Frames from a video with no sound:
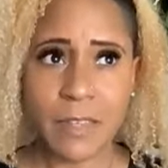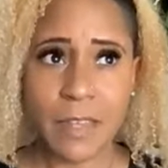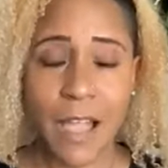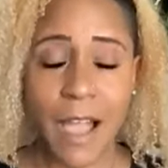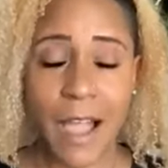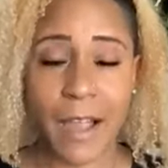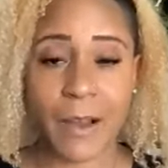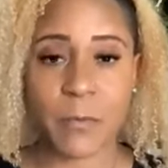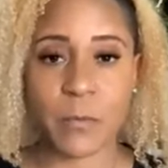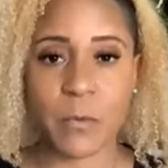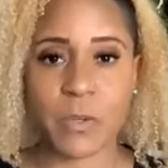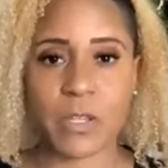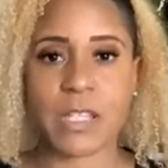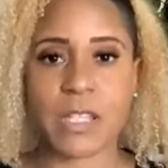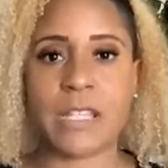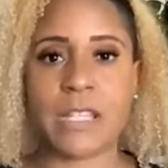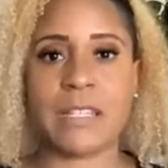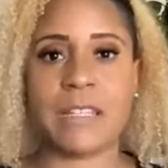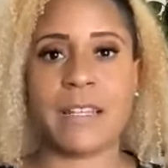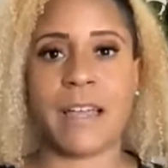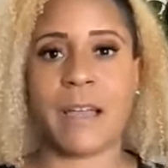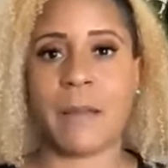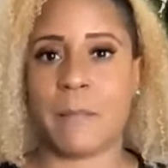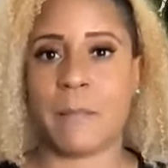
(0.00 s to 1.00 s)
I really
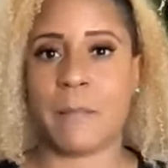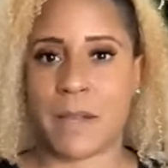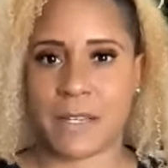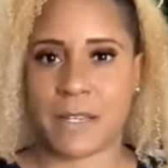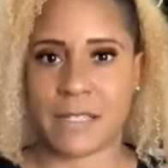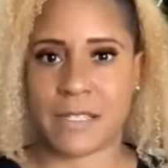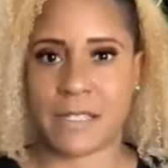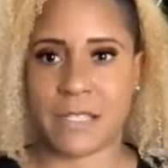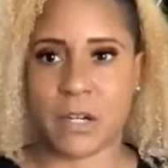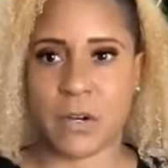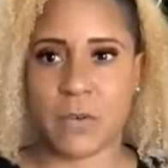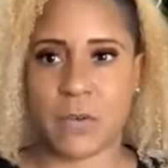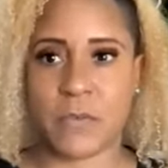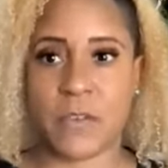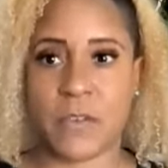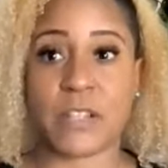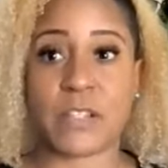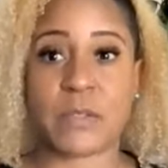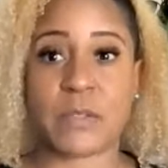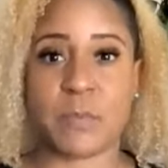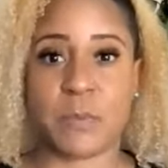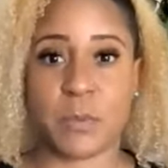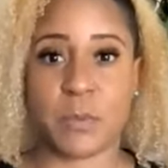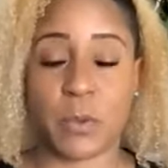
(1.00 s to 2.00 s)
let myself
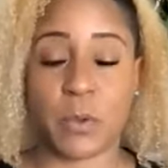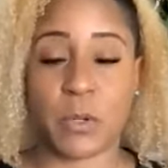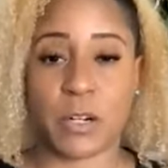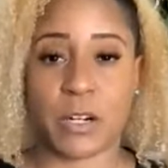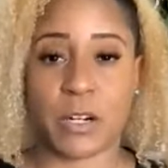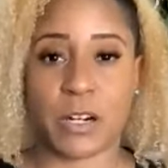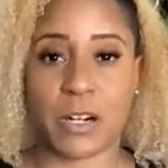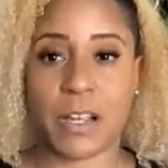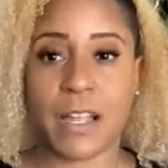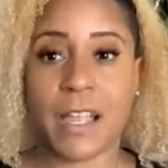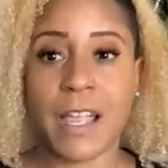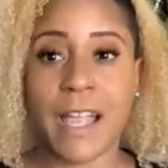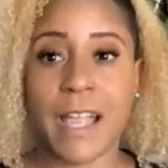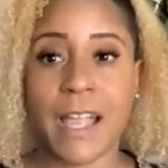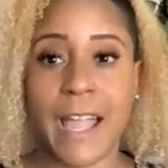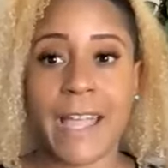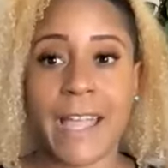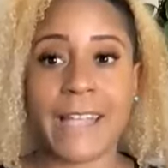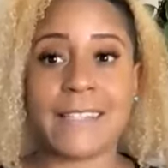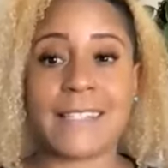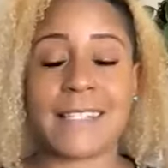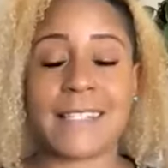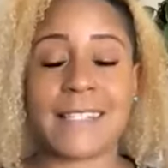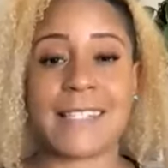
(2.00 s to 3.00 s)
explore
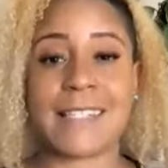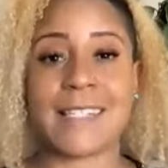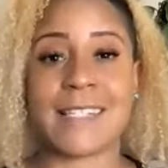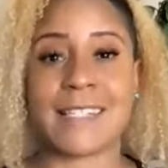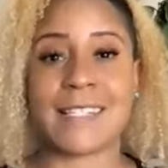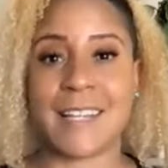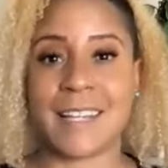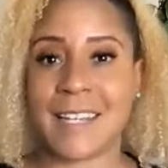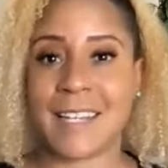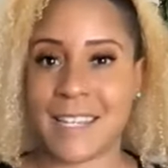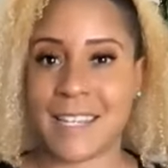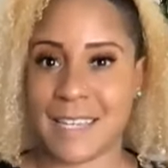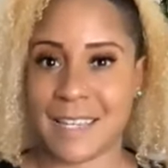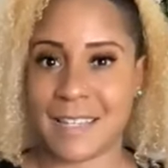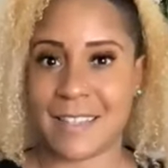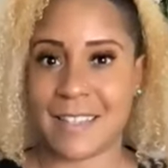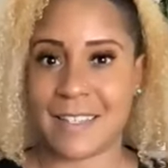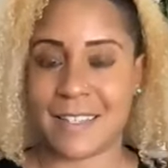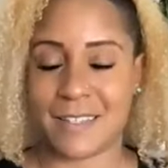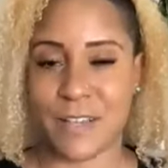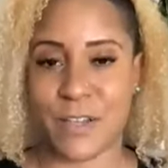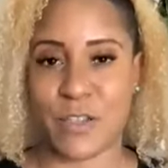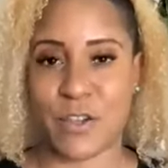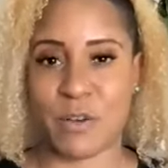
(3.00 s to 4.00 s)
and study
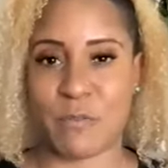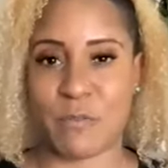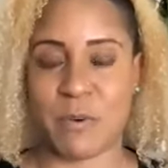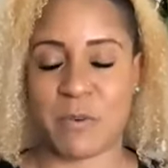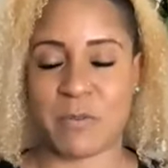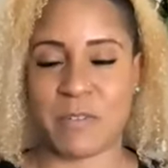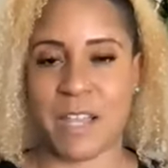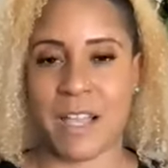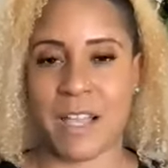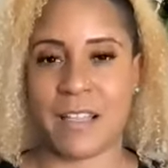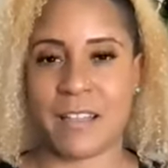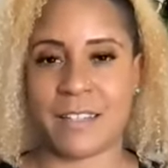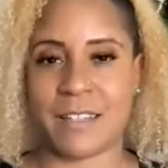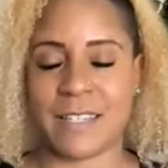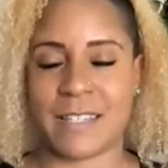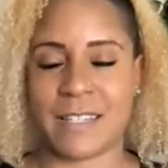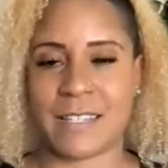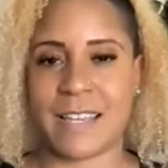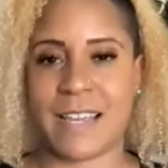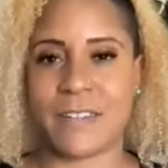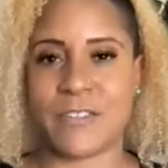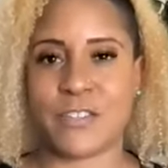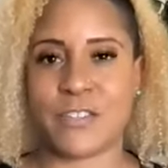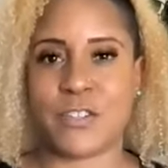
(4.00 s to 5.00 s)
these other modalities,
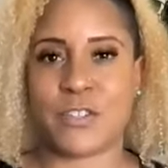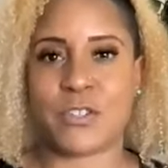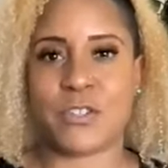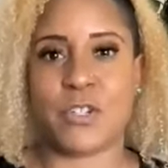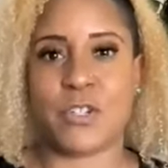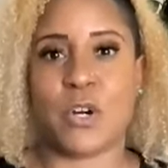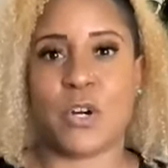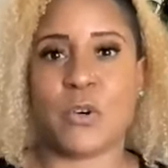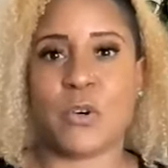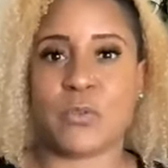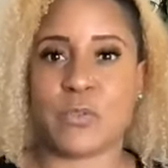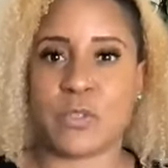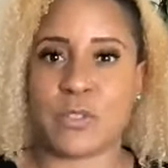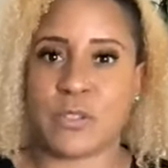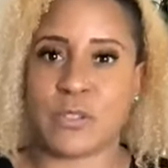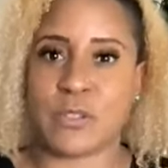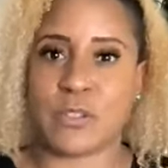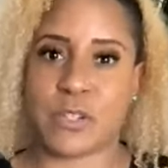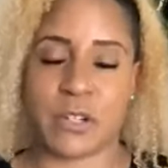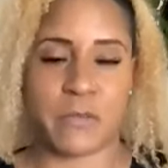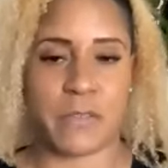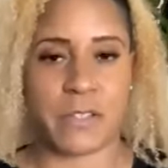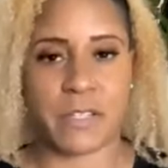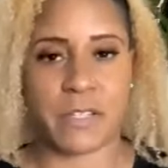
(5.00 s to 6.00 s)
not just go to the
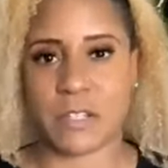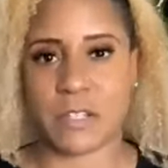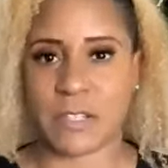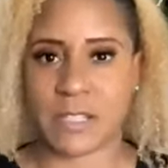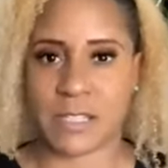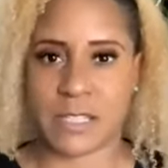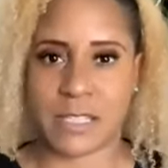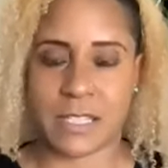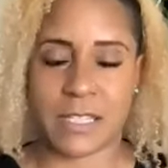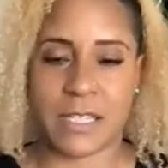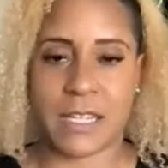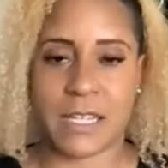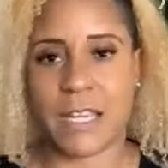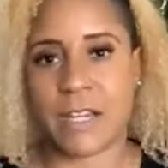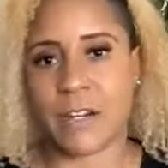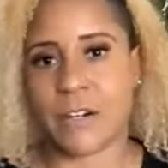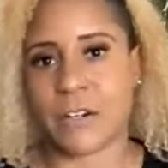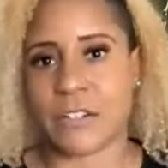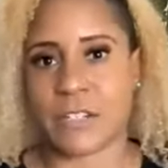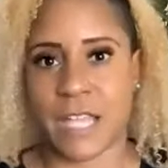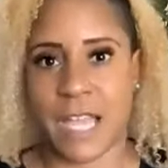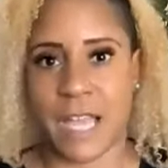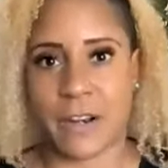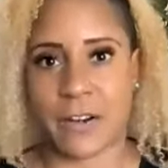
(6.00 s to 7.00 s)
service on Sunday or
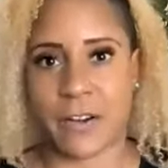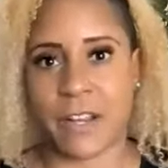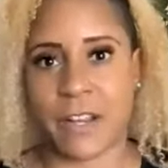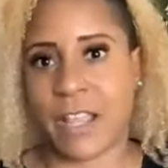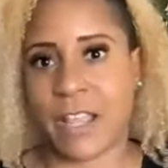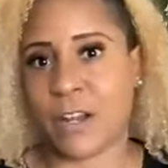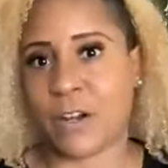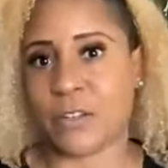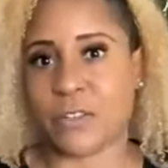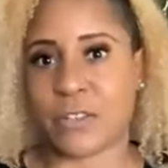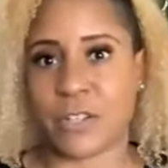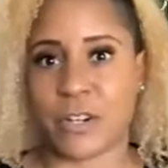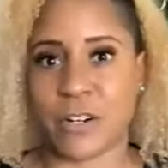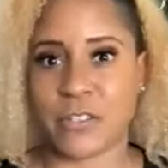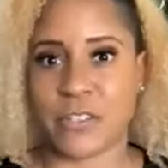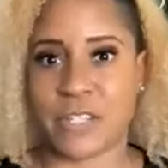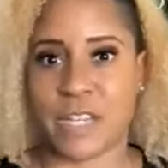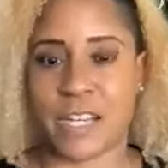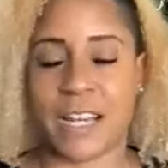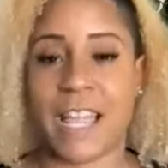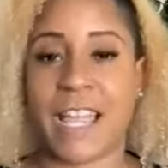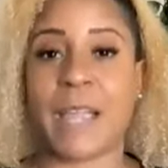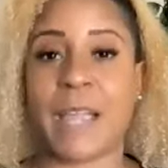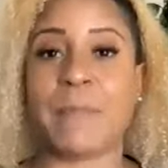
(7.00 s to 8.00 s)
Saturday or Thursday
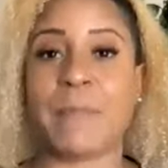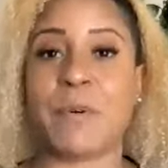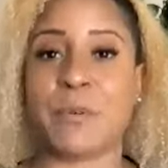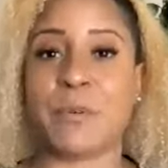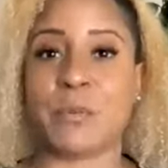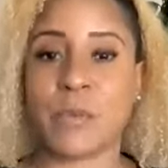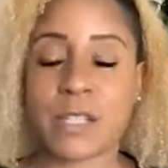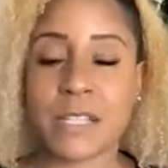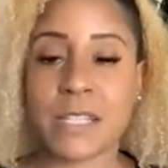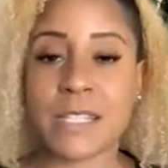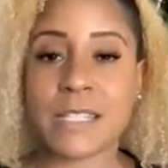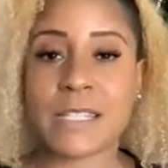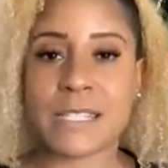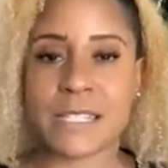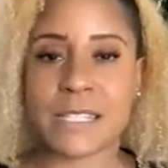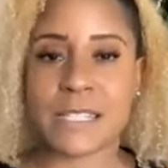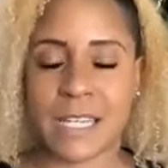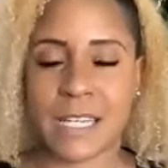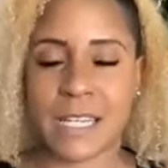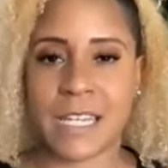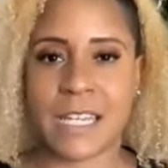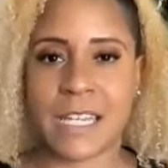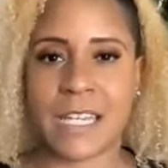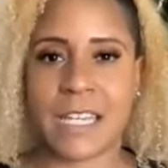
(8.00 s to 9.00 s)
night, but really
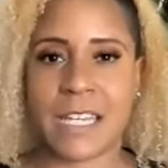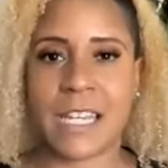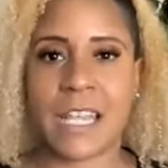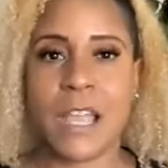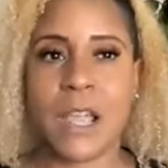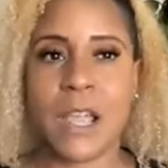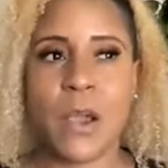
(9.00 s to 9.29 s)
study it,